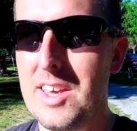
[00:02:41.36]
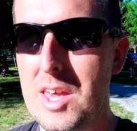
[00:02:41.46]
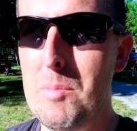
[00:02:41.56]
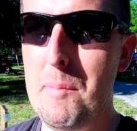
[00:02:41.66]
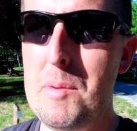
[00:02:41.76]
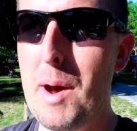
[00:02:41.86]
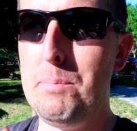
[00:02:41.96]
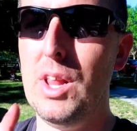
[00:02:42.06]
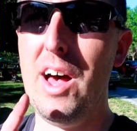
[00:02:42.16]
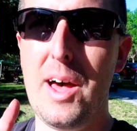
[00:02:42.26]
He might be my
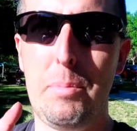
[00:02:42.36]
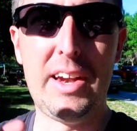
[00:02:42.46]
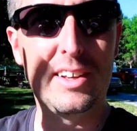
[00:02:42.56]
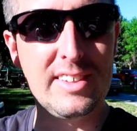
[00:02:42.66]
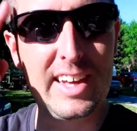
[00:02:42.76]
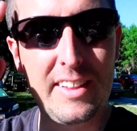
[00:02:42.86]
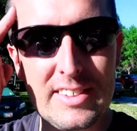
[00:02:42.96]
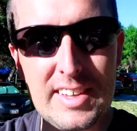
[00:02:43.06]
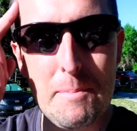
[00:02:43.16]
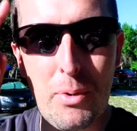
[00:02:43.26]
blood, but he doesn't got
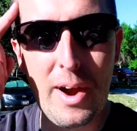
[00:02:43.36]
the same